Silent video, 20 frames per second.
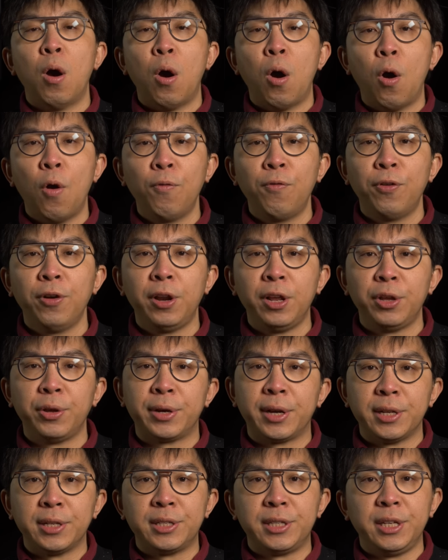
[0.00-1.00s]
Hopefully you
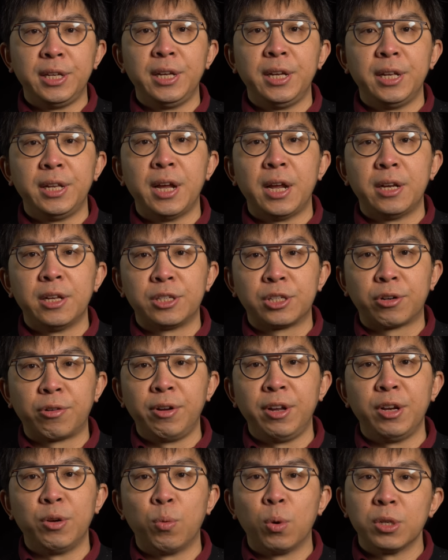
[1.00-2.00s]
can see that the
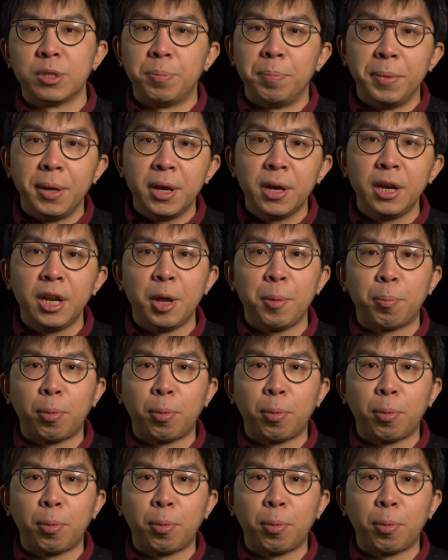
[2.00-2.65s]
screen was merely